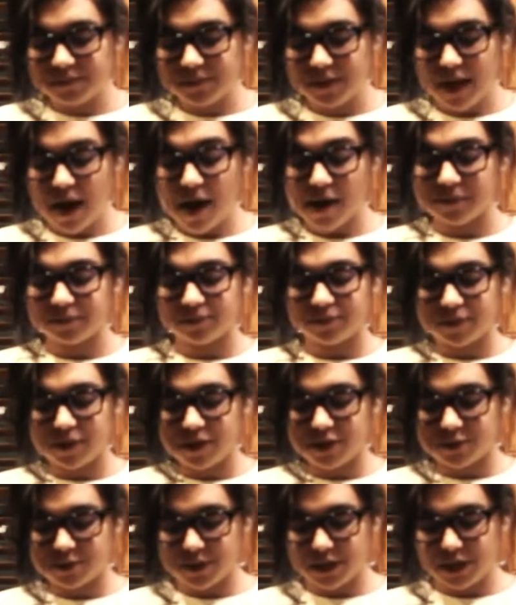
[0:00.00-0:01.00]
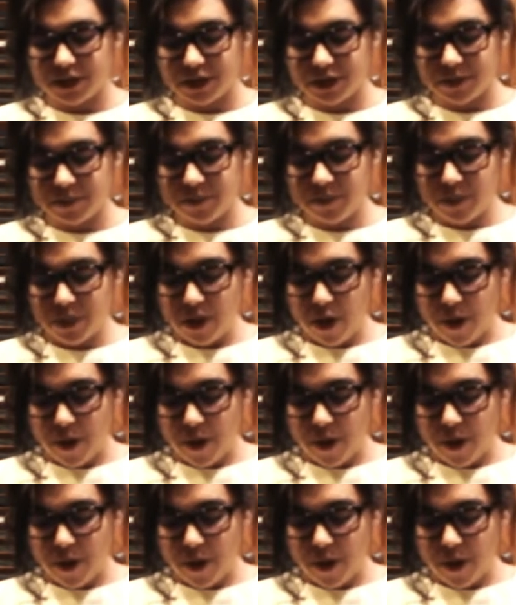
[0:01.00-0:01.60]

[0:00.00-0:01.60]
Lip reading: Yeah, it's pretty good.